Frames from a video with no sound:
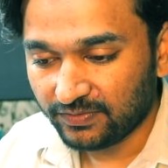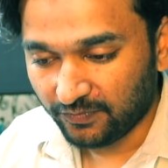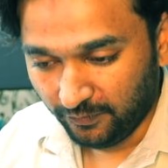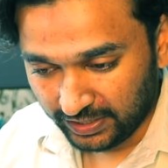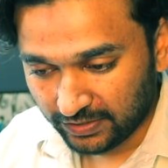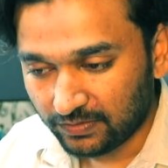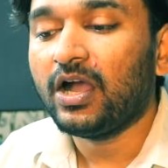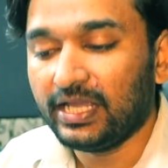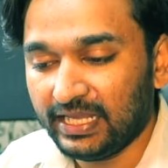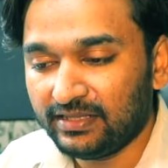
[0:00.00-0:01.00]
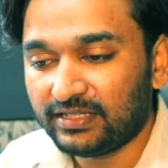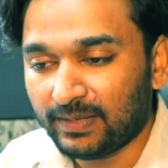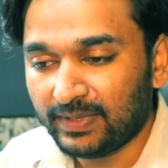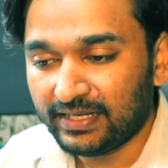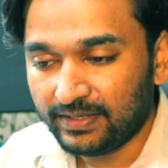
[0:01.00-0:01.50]
video in the
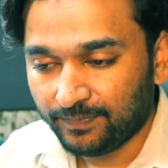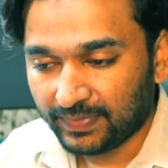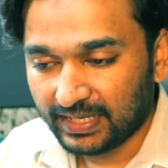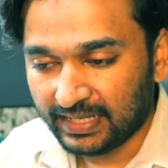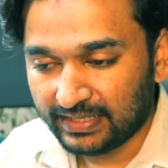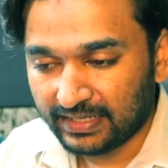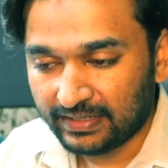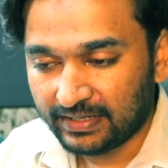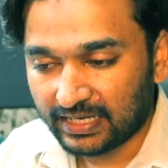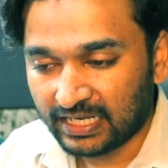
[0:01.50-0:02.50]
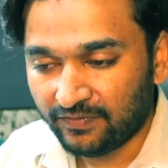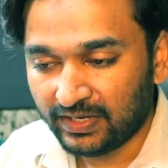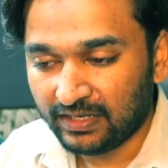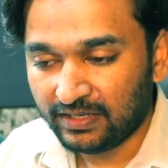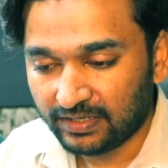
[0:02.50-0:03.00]
timeline, and then I
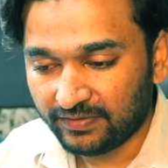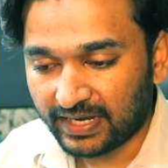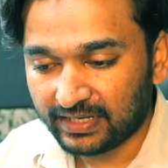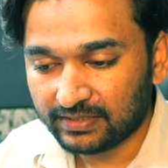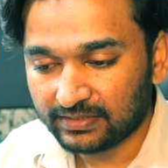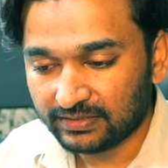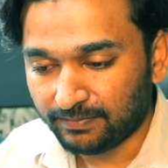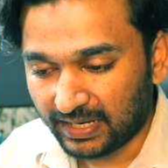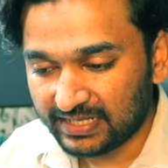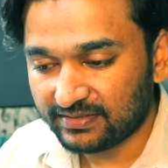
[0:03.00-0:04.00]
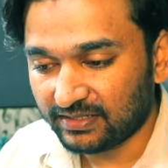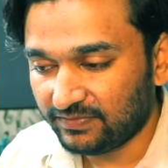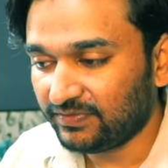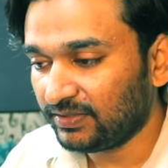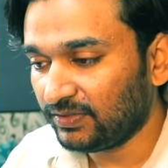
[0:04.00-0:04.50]
will drag
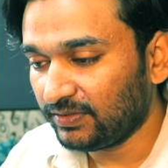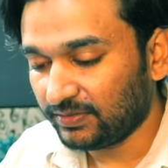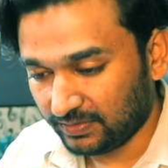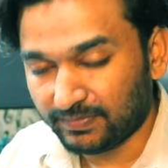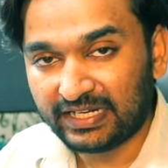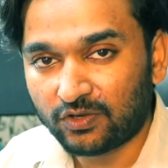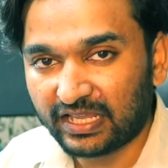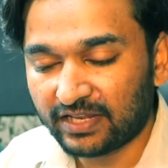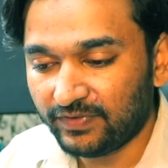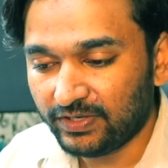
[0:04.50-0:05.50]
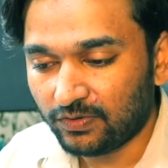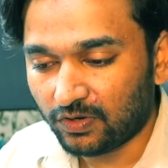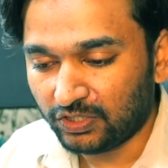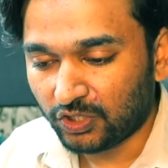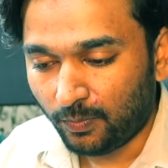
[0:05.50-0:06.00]
myself, my talking head video,
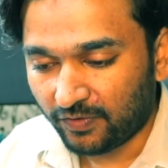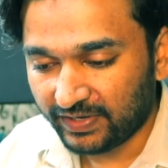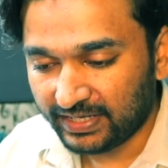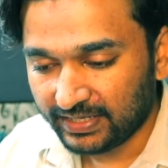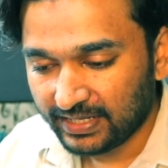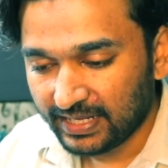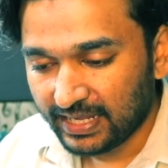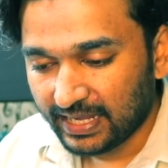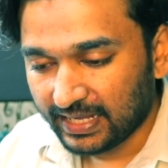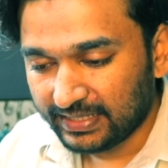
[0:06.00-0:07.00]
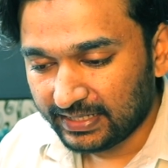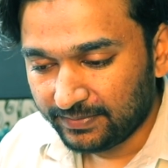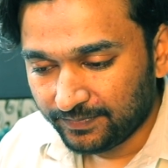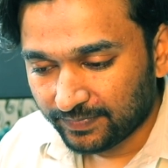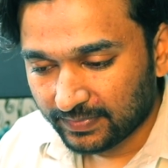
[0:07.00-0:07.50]
on top of it, and then
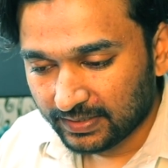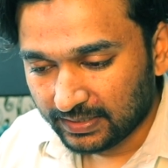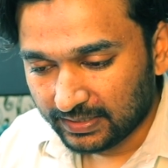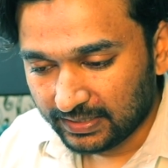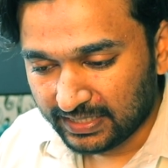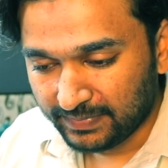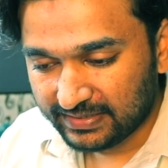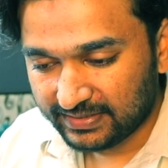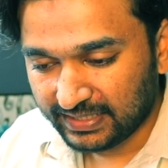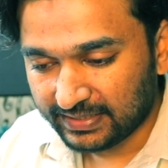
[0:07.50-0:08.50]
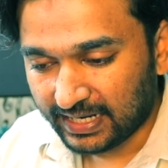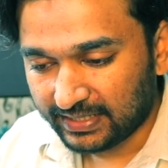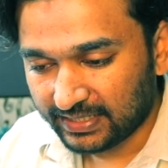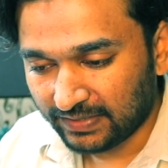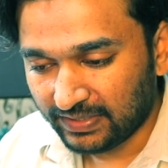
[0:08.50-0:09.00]
let me sync that.
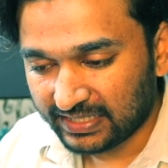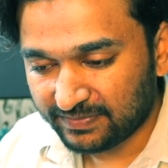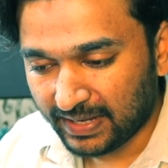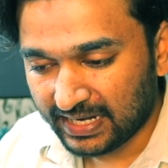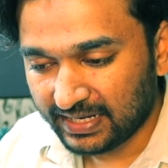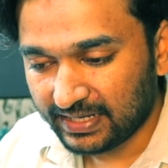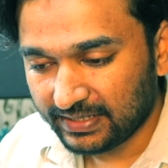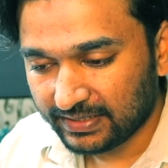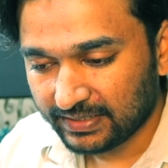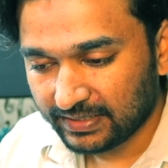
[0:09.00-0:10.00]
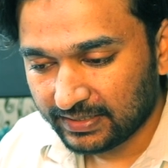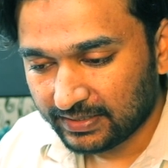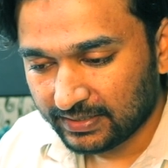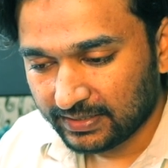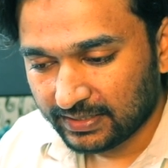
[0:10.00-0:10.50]
I will expand it
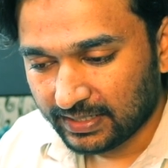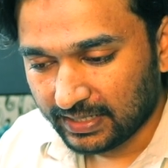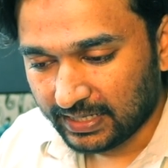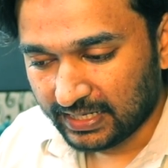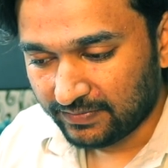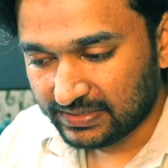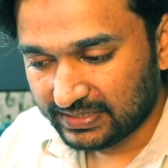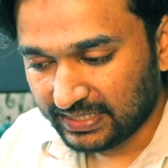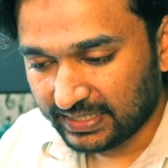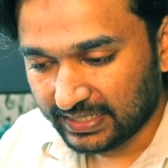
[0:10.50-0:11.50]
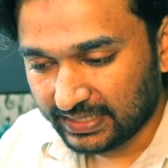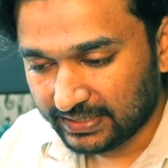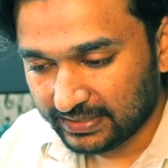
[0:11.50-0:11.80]
and I will sync it.